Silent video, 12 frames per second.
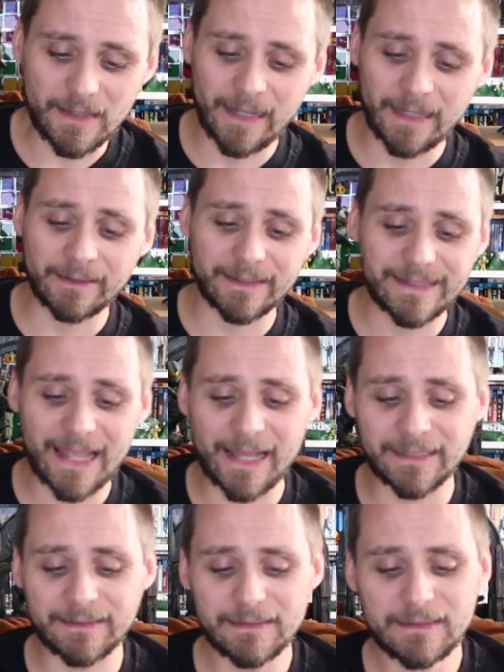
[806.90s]
And
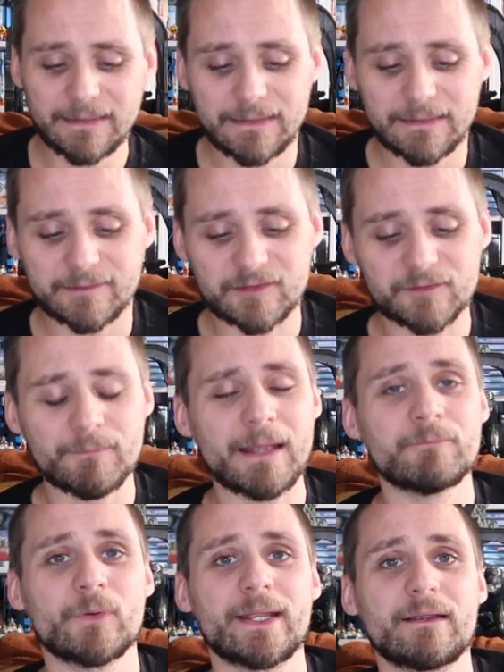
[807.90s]
again, this is a
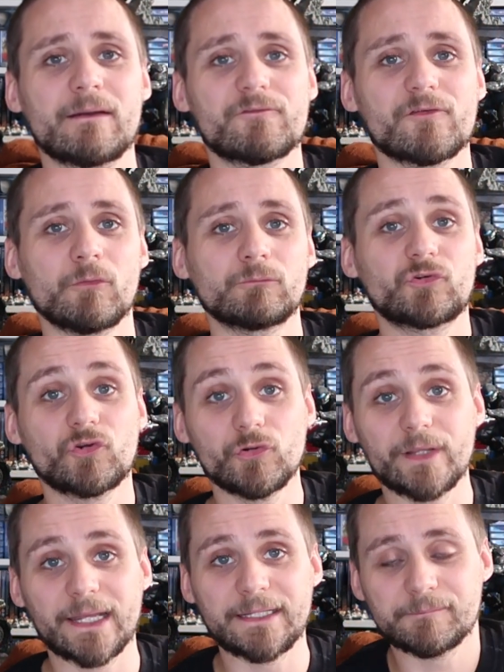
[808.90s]
memory from
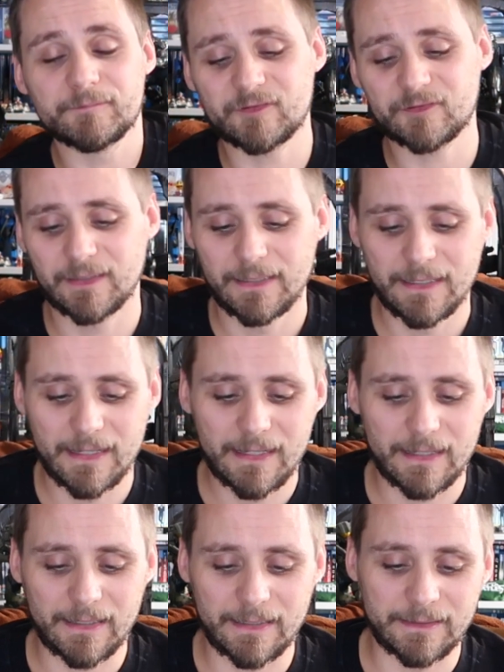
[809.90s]
2 games
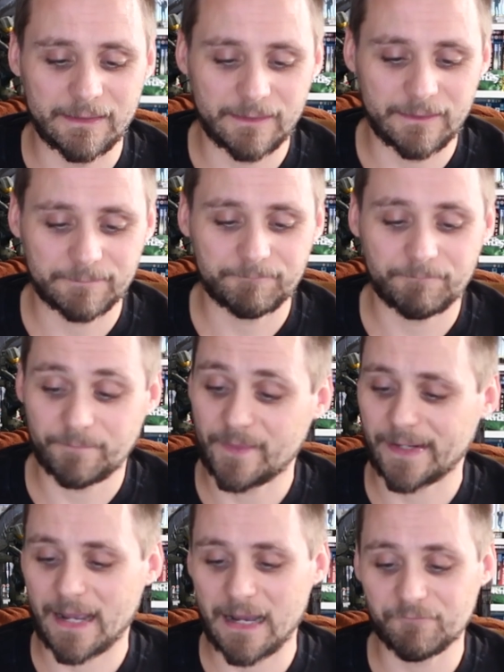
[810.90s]
that
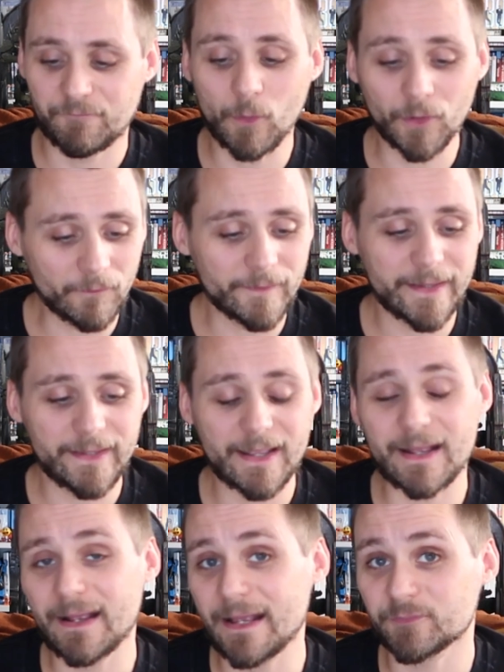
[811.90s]
I have. One on the
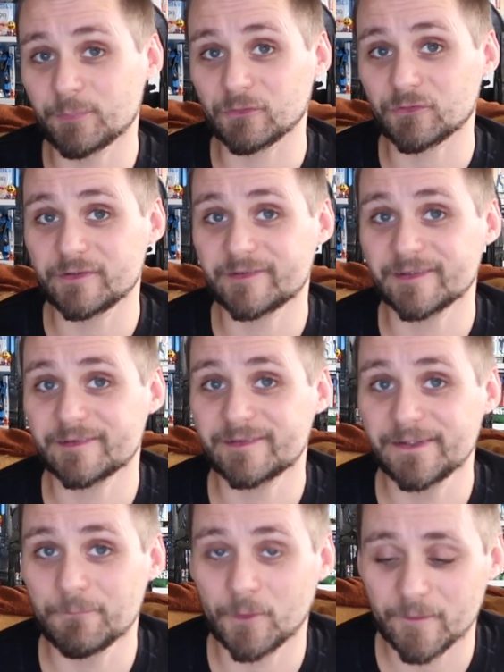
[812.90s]
Xbox
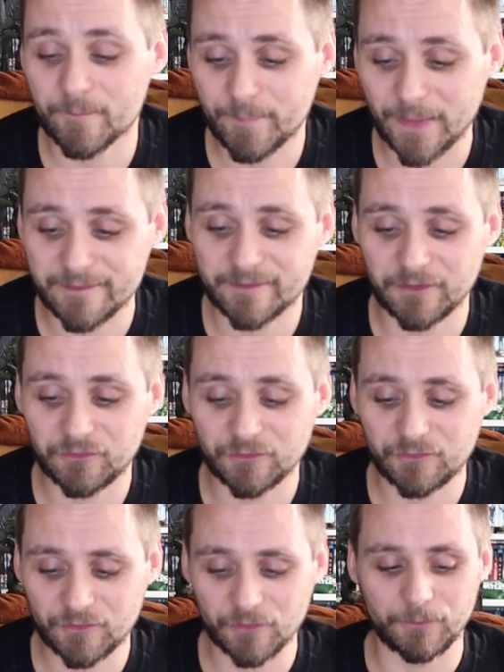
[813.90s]
360, one on the
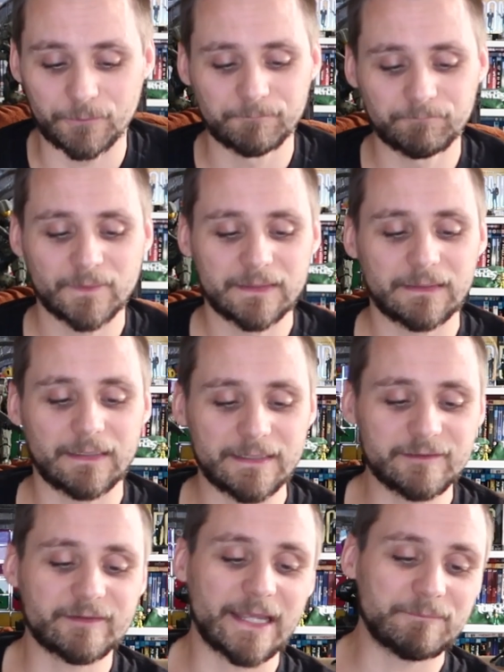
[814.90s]
PlayStation 2. Now,
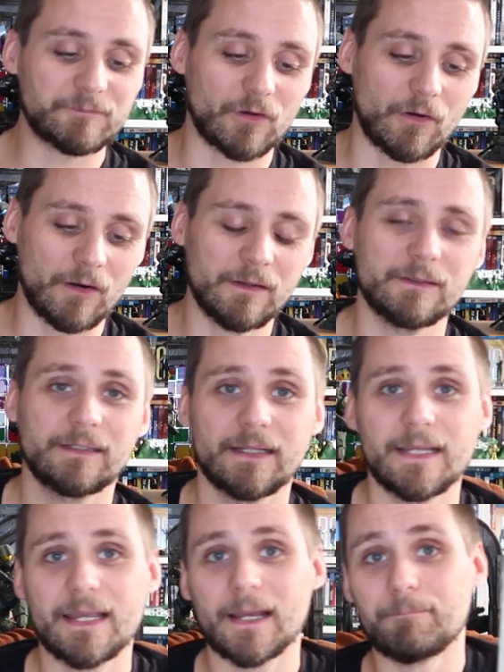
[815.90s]
these games are
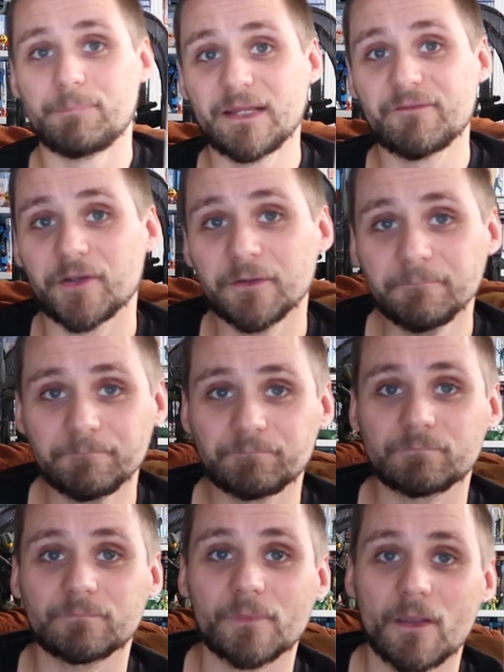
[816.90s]
Oblivion
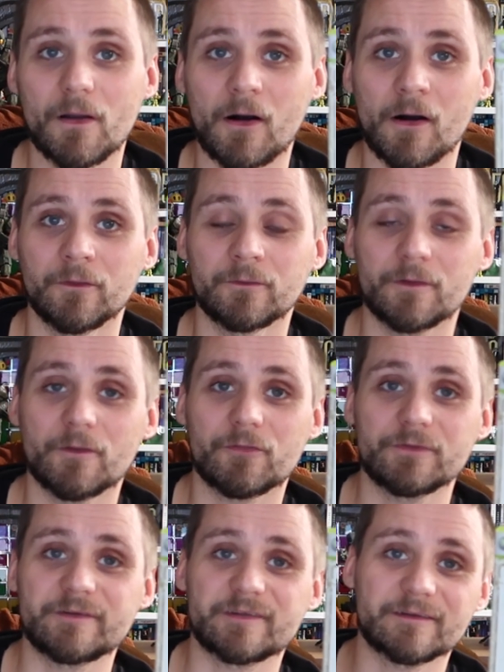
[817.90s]
on the
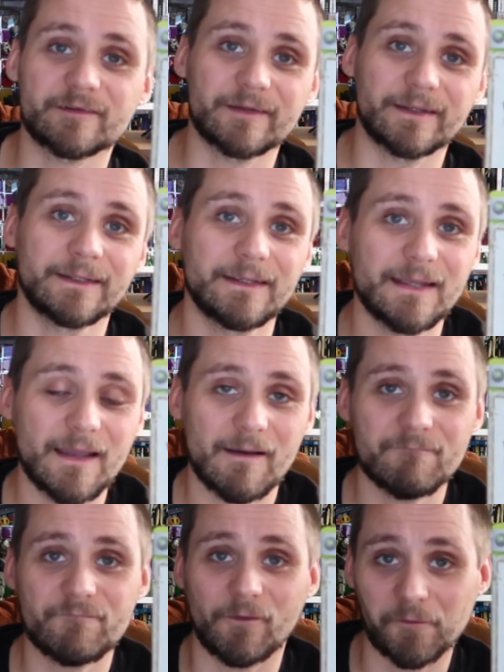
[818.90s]
360
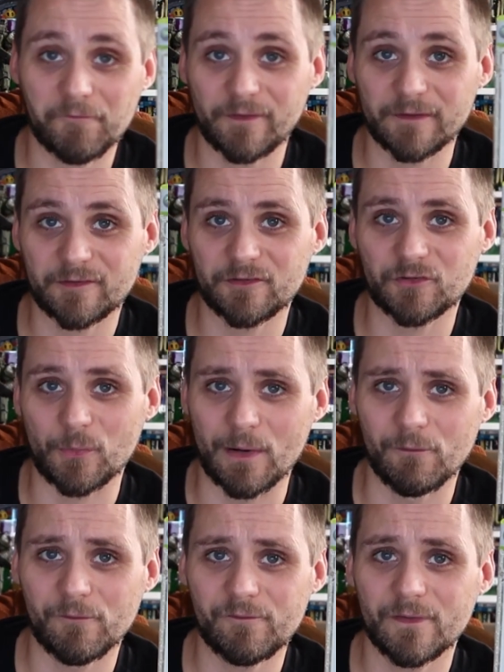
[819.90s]
and Final Fantasy
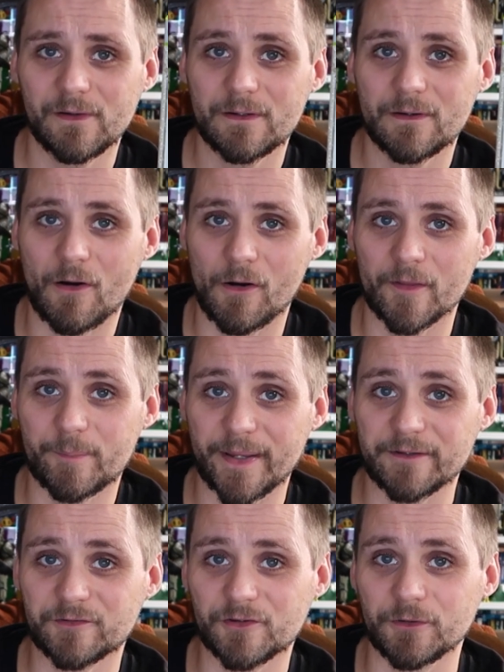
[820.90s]
12 on the
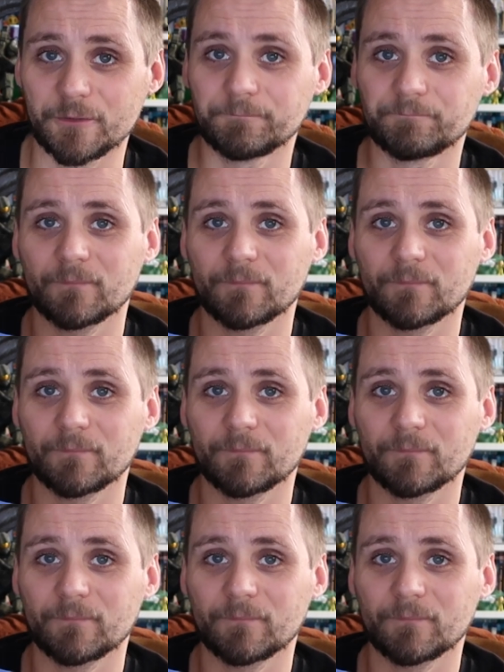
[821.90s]
PS2.